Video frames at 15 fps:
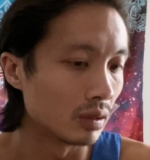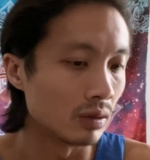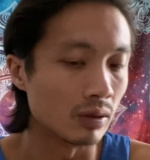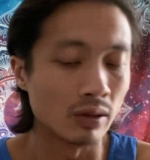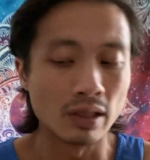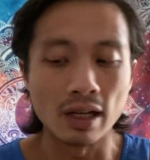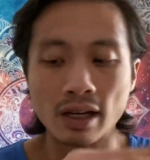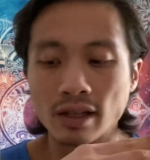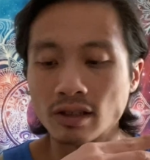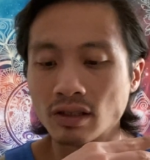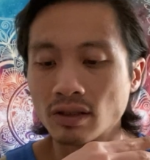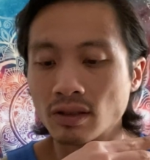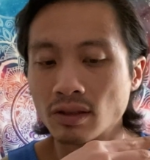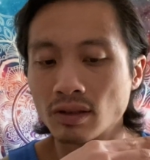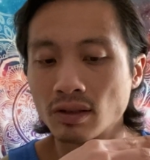Or that
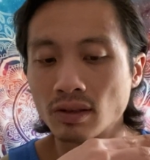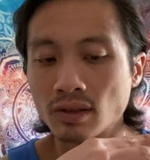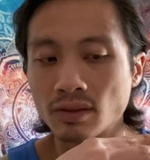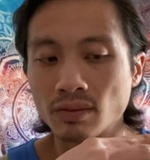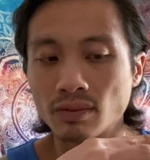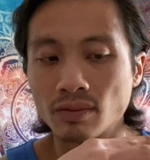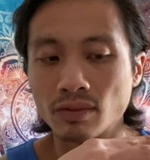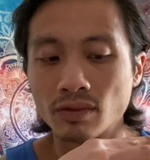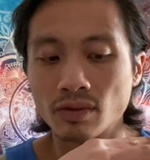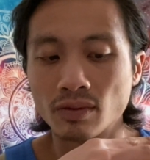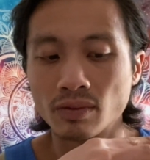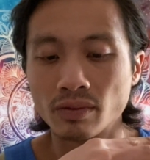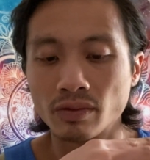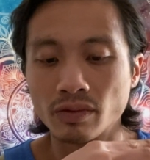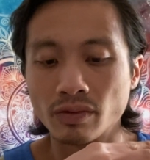
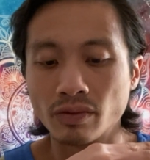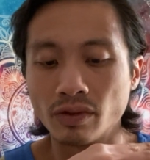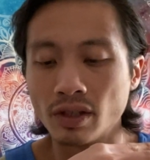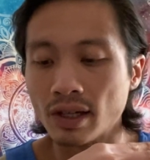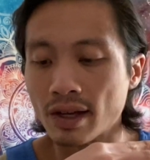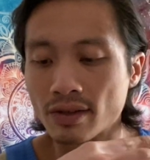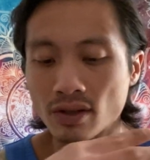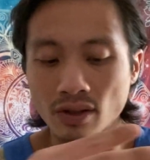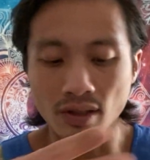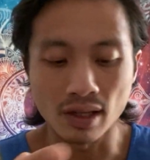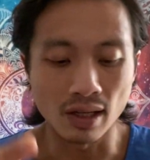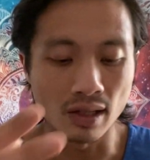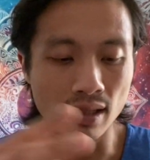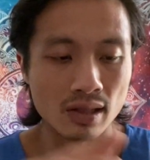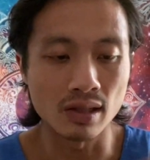you guys are
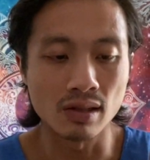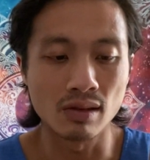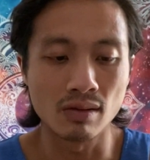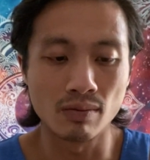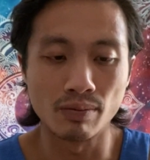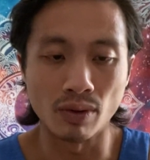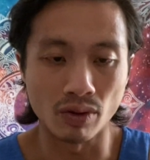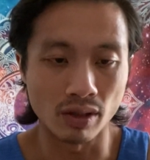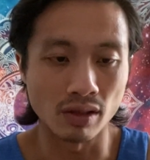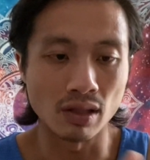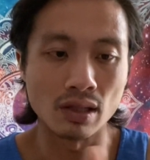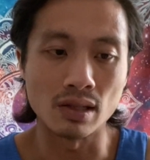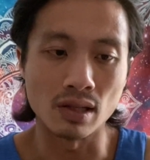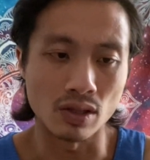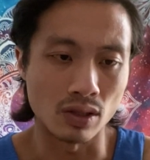getting bored of the
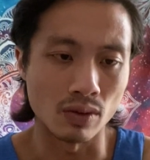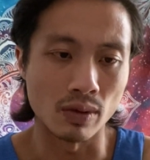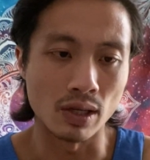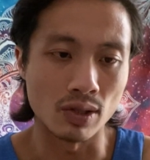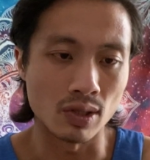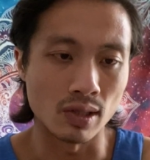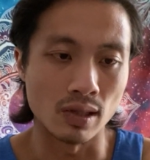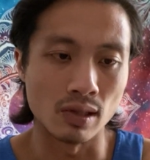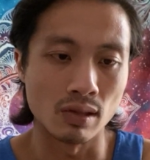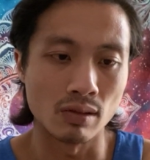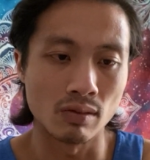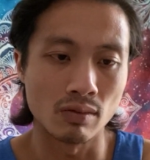situation.